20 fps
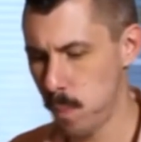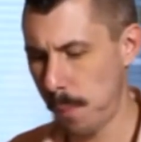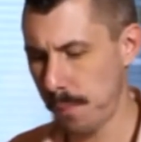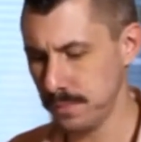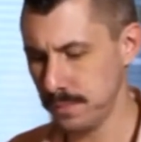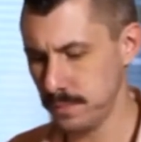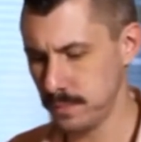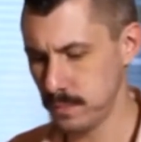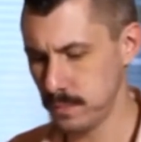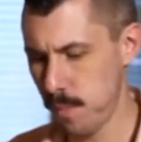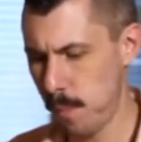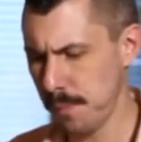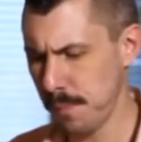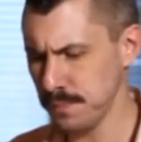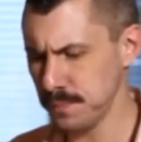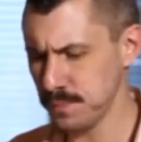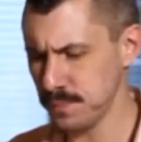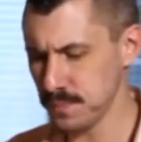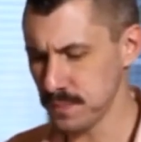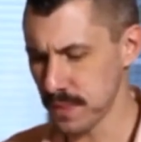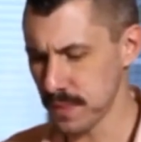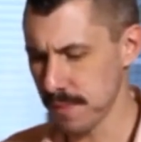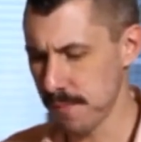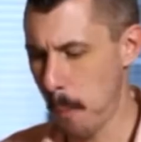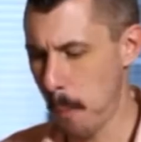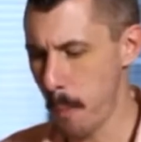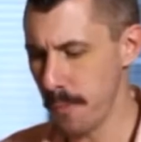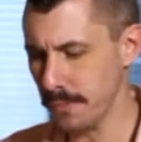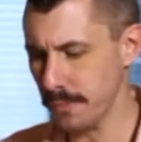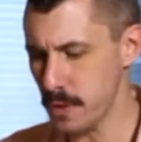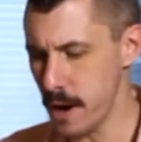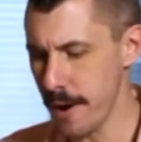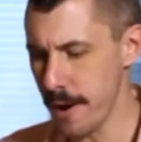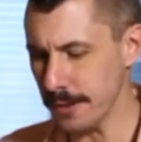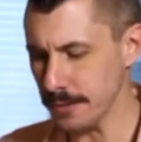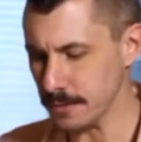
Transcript: with the consultant who is here,